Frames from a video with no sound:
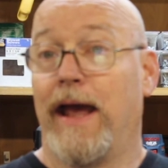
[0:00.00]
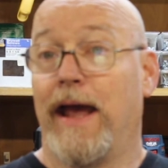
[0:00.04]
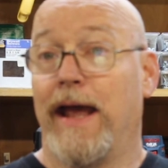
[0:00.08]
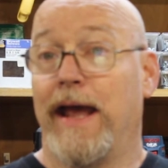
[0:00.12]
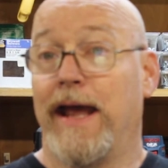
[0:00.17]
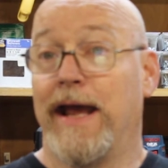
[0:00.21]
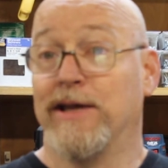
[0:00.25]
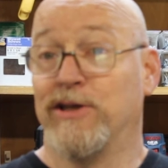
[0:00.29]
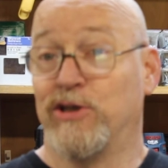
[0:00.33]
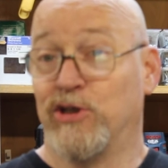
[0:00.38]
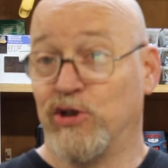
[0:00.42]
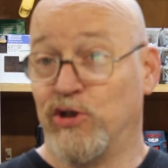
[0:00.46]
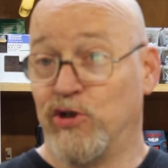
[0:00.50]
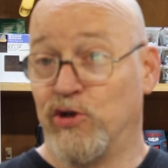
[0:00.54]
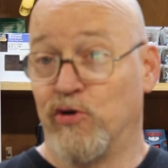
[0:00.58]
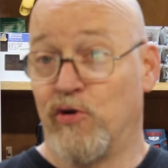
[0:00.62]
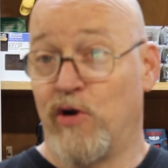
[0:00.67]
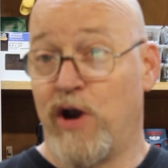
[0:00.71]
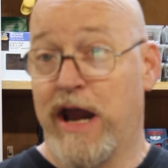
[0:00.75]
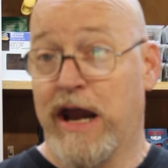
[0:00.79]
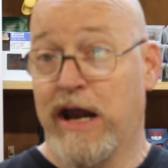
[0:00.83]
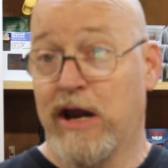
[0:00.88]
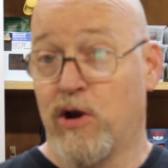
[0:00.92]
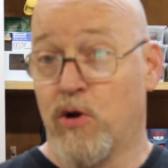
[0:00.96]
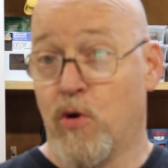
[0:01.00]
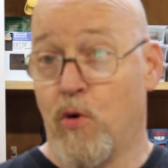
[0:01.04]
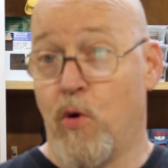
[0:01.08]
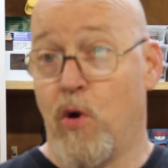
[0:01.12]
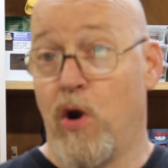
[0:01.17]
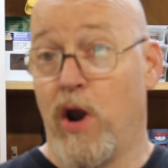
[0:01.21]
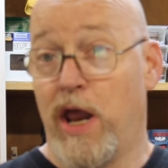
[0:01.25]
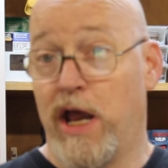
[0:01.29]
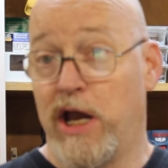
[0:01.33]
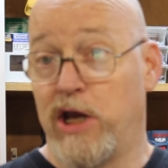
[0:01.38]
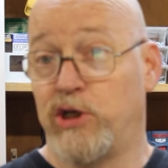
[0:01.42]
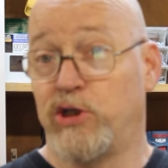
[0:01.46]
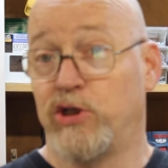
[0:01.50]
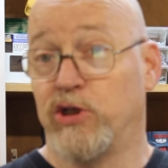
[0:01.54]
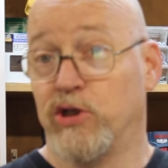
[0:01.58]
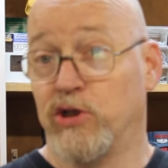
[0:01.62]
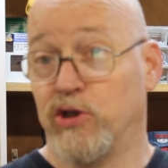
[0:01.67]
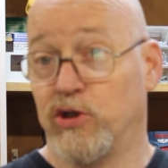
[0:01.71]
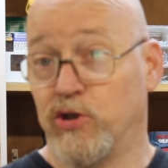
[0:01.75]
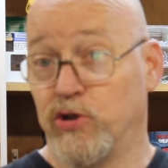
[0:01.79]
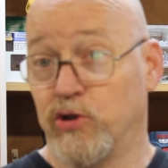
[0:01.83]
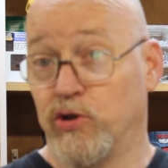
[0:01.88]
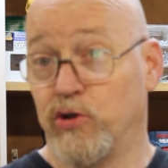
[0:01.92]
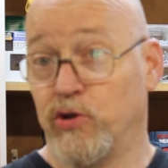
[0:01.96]
it's a direct
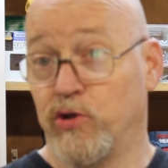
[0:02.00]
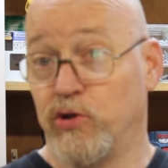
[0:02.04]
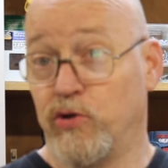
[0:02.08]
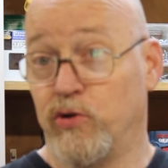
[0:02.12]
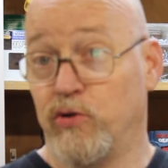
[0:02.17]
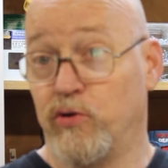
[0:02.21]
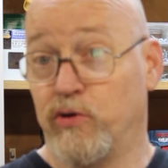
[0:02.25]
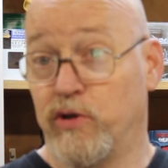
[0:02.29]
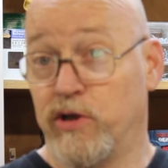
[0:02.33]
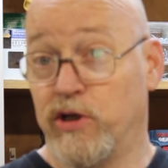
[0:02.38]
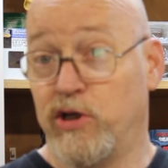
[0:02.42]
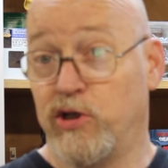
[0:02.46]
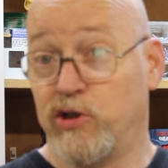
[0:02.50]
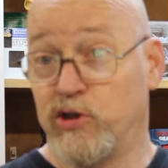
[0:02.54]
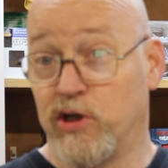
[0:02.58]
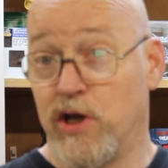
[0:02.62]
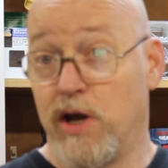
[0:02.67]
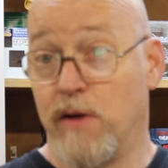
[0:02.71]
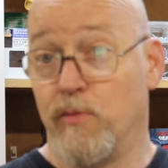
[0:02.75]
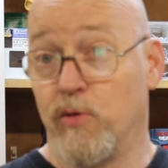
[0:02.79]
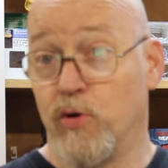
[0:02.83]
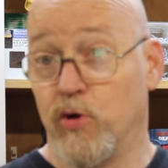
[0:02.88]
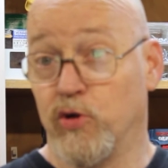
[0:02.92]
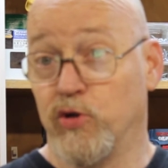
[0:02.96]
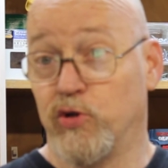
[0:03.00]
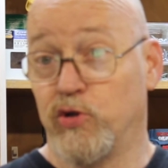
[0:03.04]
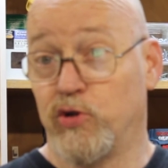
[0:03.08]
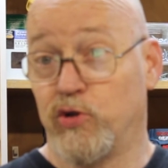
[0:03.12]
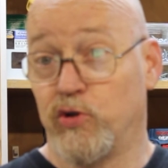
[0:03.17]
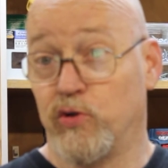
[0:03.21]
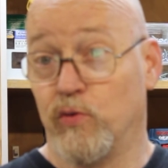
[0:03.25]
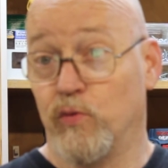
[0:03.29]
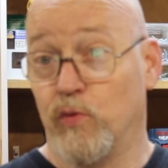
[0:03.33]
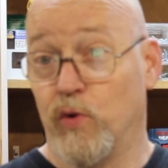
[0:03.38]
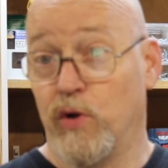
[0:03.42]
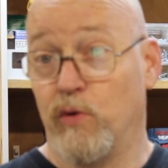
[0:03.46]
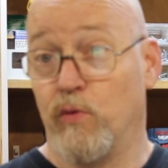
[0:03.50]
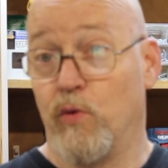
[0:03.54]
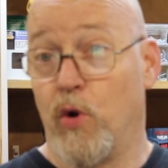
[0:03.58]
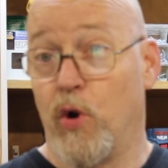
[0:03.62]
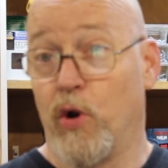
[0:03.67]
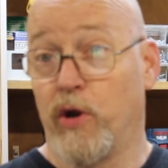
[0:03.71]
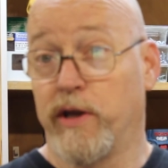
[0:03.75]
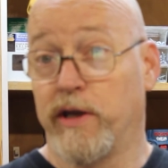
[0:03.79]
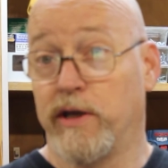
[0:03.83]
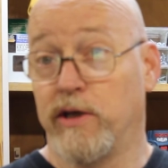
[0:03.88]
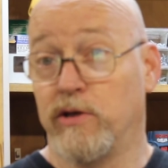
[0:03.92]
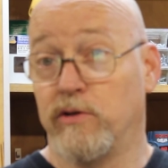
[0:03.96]
correlation to the summer's
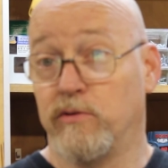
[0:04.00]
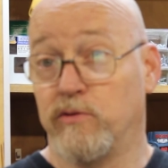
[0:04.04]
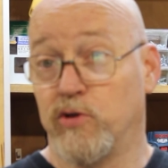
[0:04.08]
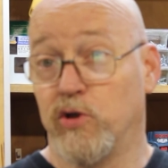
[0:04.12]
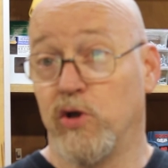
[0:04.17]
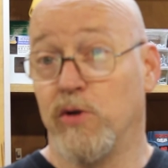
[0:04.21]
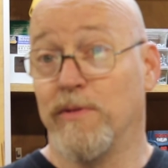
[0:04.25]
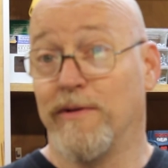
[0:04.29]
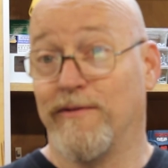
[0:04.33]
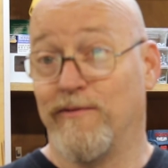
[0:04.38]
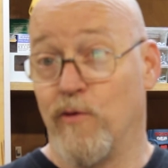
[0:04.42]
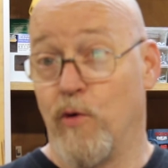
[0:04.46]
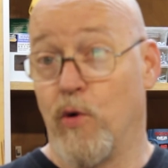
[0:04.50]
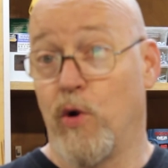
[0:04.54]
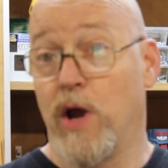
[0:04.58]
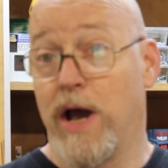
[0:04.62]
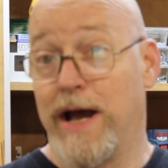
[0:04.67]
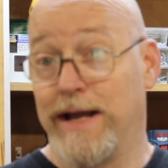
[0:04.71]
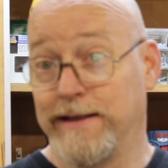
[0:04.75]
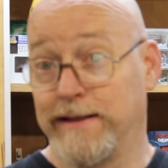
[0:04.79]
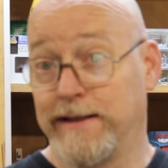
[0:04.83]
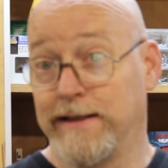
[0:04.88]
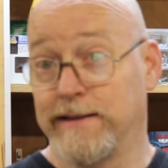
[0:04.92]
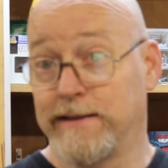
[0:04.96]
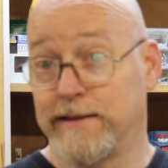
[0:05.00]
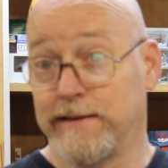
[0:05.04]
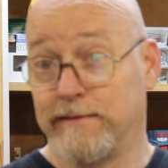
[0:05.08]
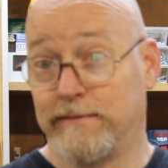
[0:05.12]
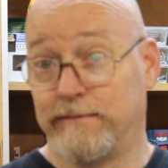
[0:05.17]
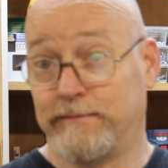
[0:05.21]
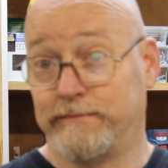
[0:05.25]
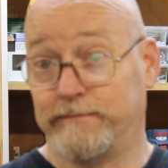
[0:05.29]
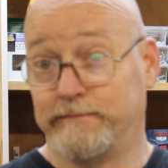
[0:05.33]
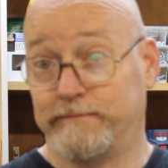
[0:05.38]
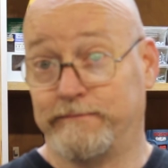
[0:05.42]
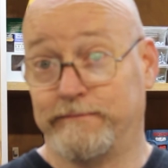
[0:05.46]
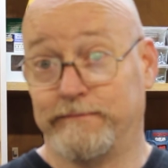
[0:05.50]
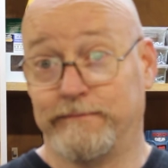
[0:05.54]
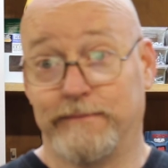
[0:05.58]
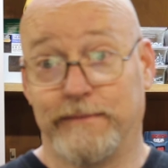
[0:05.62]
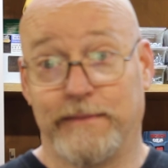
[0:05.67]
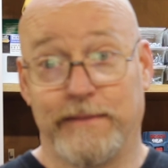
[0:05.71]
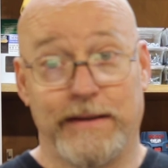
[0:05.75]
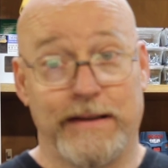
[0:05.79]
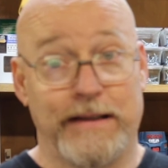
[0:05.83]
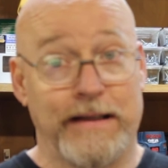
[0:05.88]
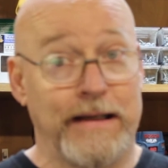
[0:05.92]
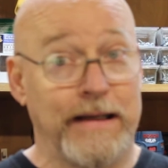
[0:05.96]
woodworking 2x4 contest.
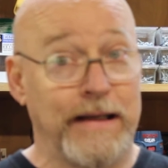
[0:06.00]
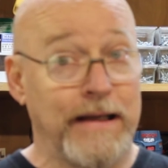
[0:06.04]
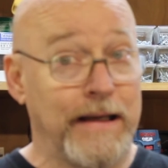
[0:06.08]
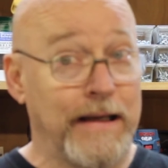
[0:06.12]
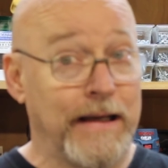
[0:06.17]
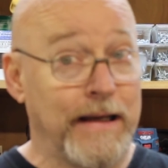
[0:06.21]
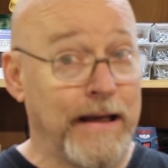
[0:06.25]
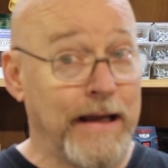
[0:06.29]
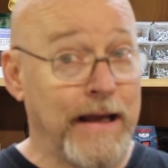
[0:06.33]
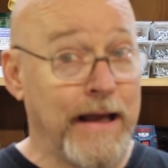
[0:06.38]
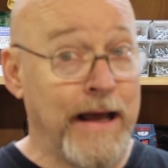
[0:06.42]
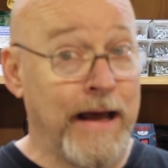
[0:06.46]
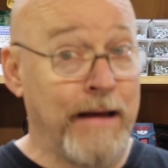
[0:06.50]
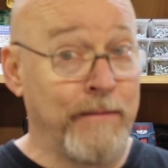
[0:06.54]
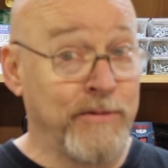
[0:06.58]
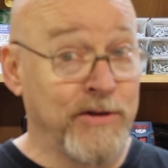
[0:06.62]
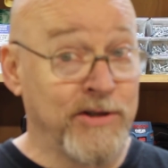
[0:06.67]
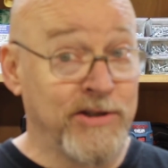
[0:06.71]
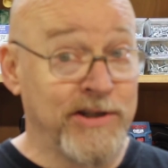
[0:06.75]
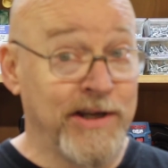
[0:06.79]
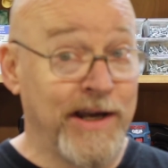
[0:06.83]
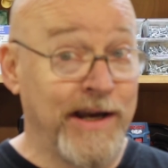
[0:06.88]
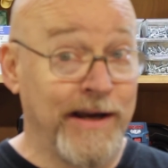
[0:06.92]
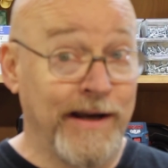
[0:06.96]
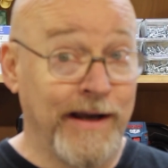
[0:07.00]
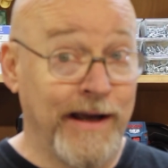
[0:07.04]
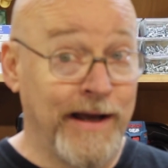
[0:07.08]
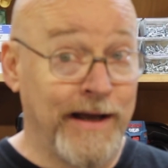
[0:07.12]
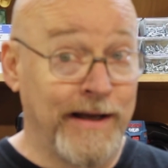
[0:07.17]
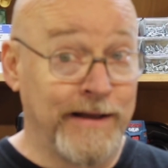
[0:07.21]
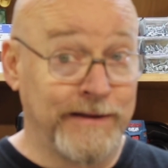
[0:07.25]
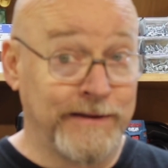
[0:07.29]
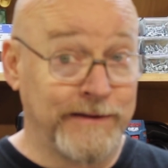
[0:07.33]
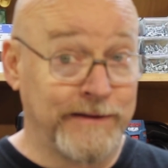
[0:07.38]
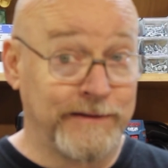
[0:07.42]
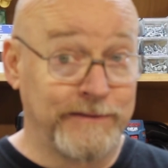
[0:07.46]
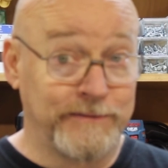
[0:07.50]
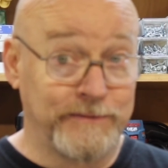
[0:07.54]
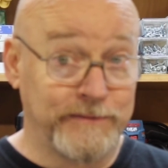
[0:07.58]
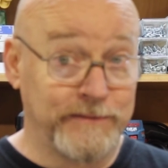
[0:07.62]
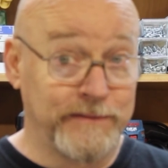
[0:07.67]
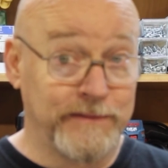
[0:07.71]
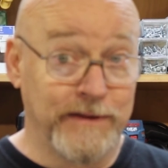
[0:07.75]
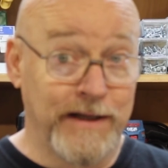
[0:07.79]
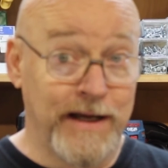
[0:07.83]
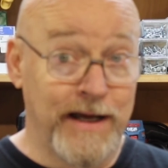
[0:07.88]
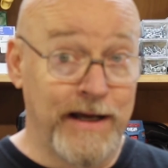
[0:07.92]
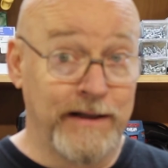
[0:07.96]
I'm just saying, guys,
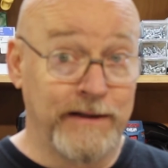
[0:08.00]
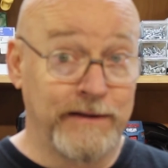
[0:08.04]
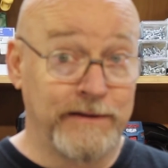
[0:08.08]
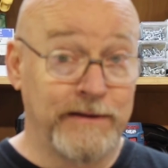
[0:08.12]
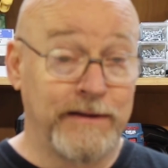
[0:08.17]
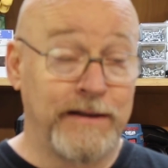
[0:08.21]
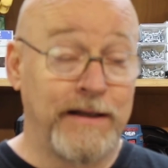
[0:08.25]
okay?